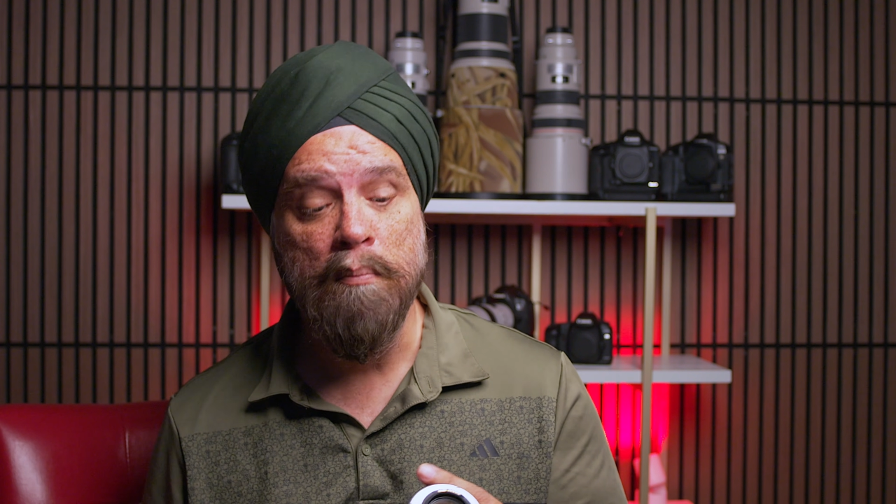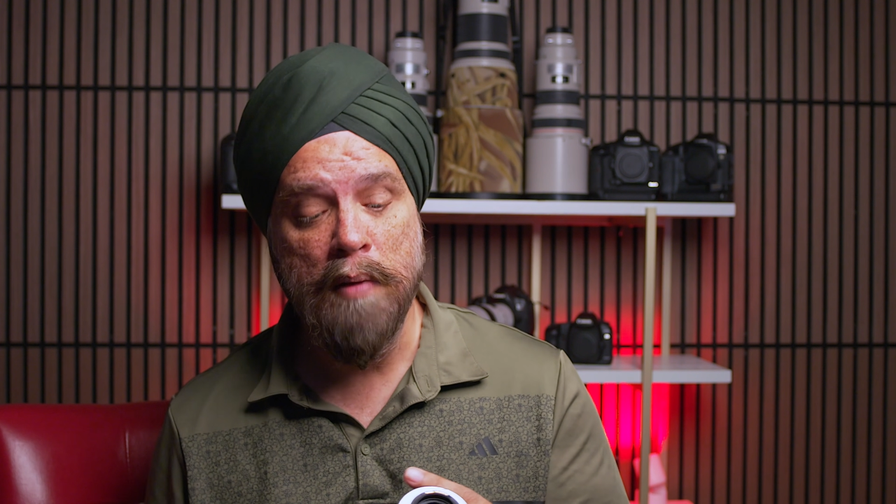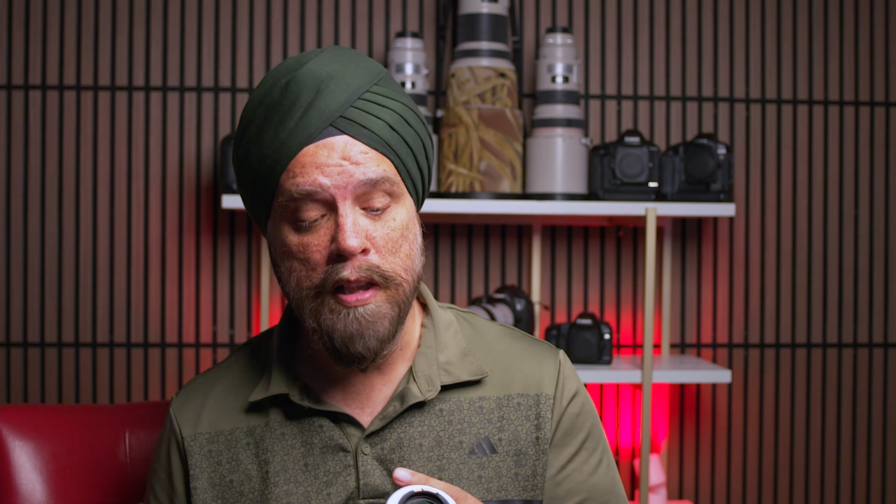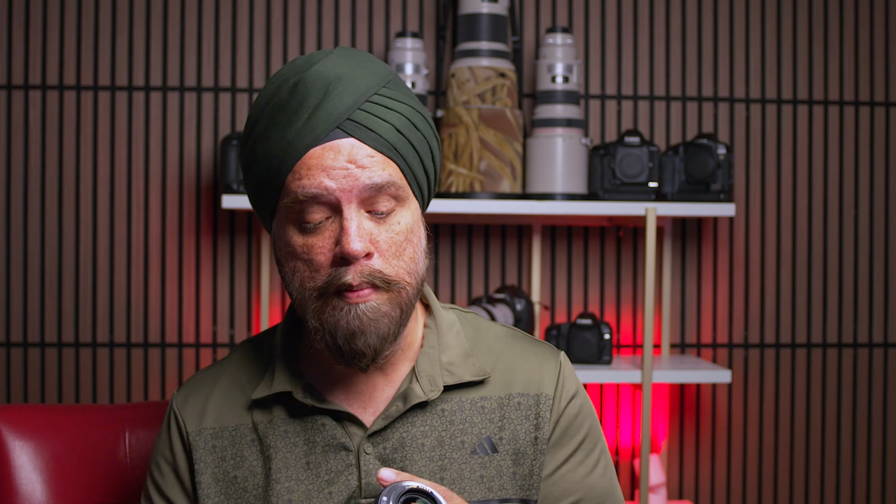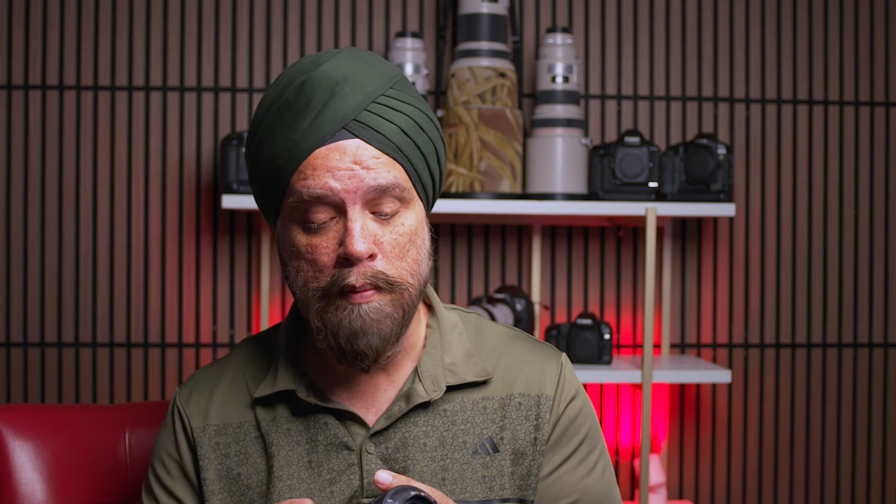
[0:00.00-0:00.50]

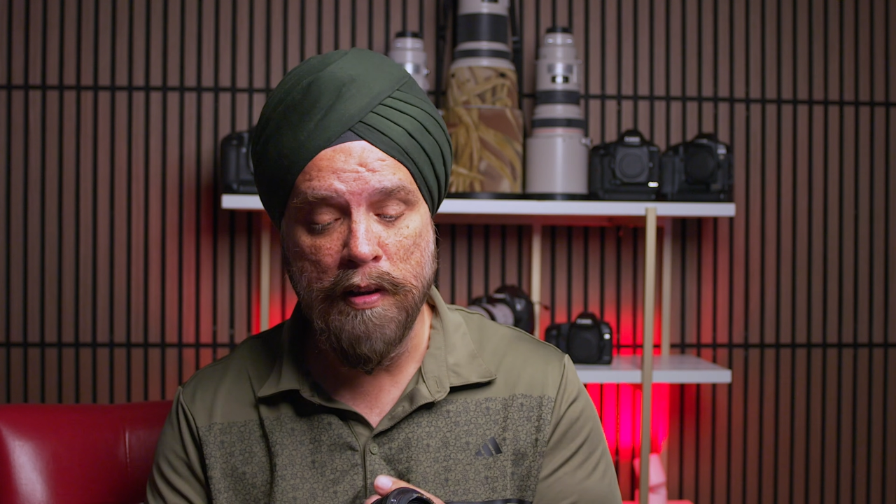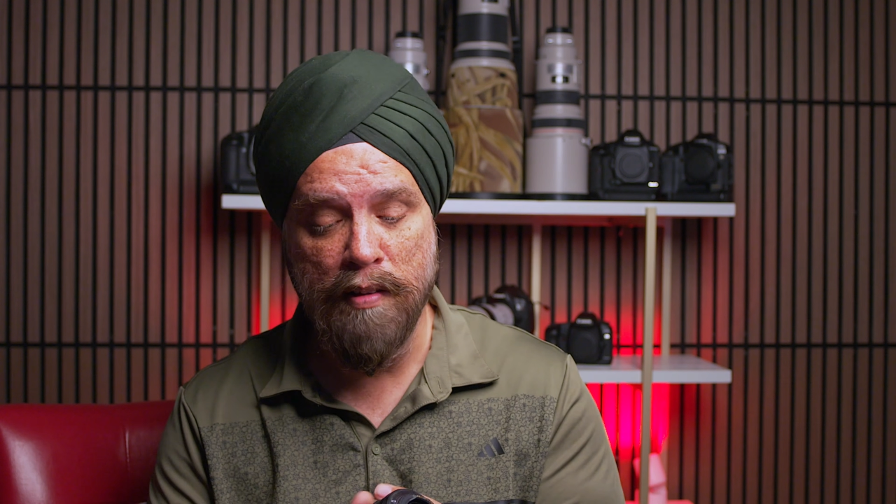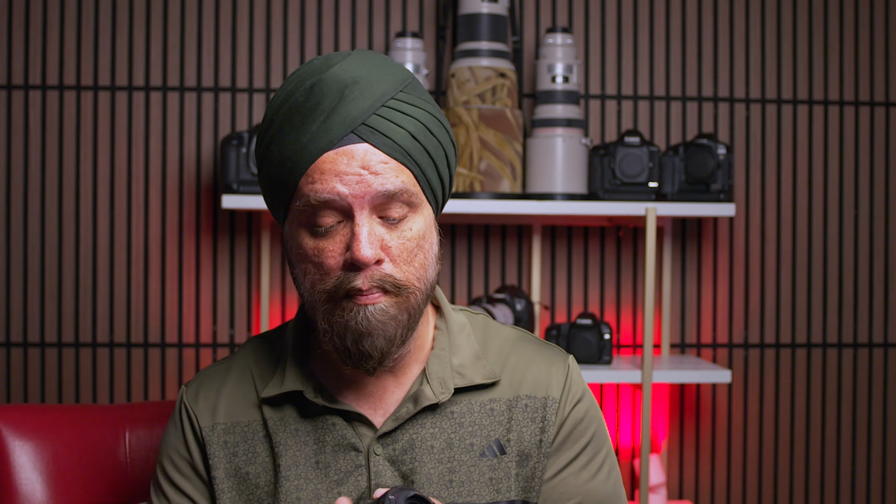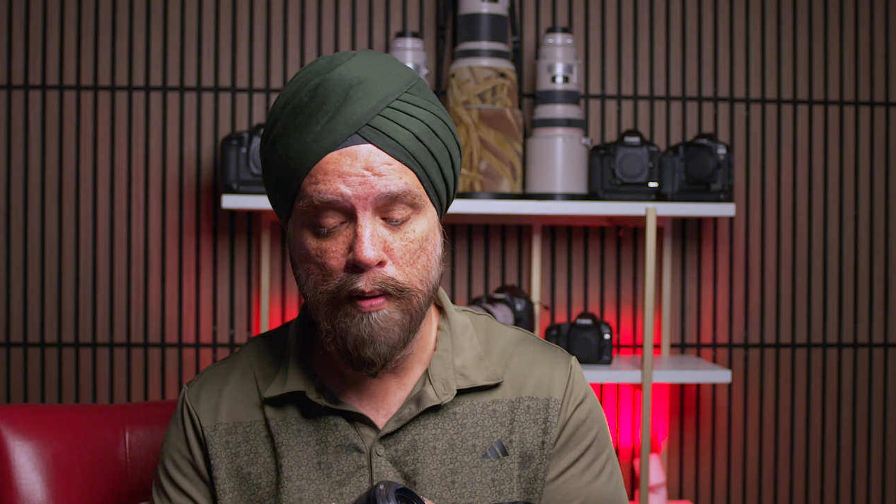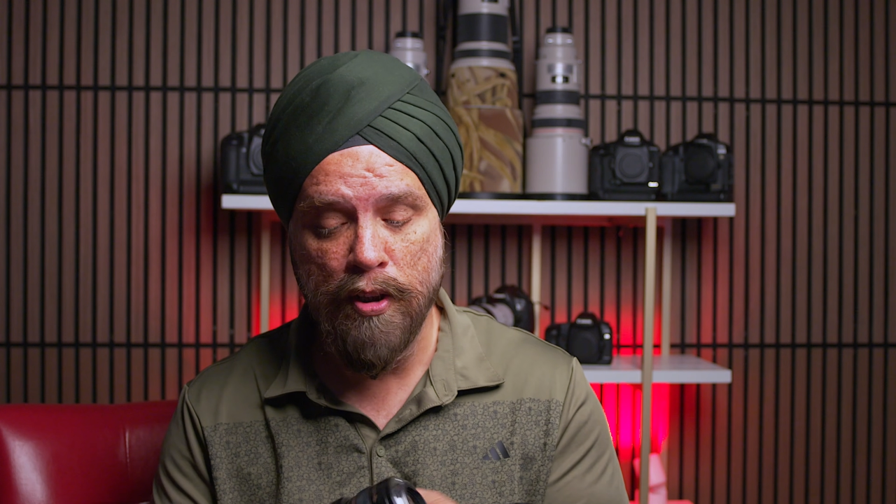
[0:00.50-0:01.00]
many people
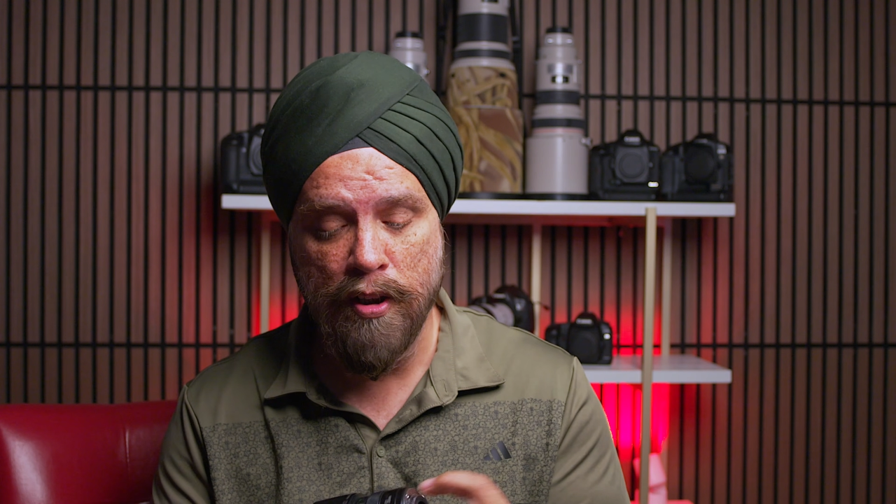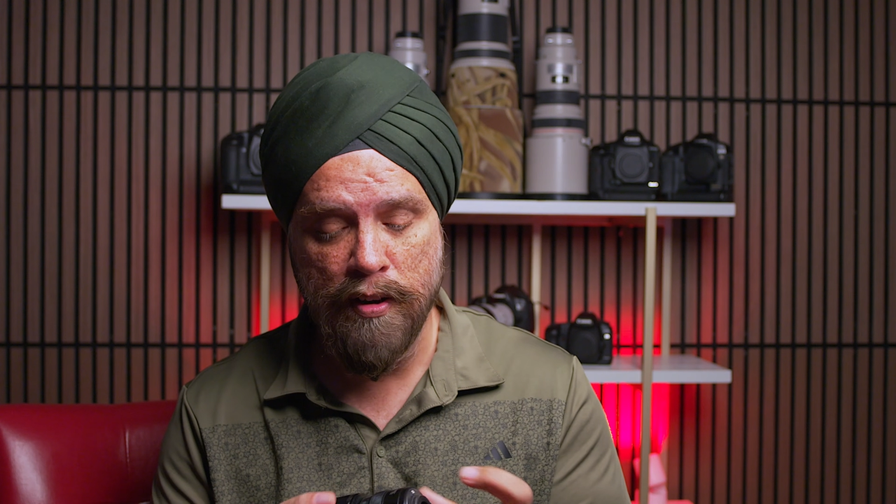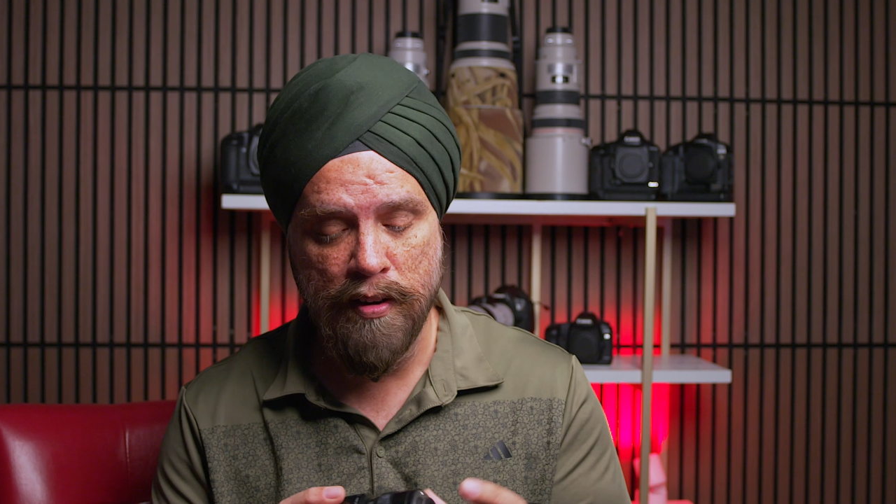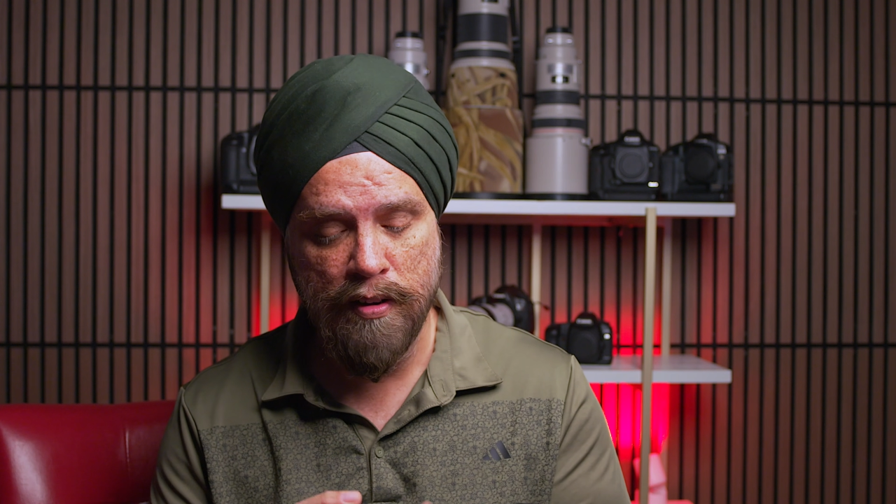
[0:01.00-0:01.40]
have bought,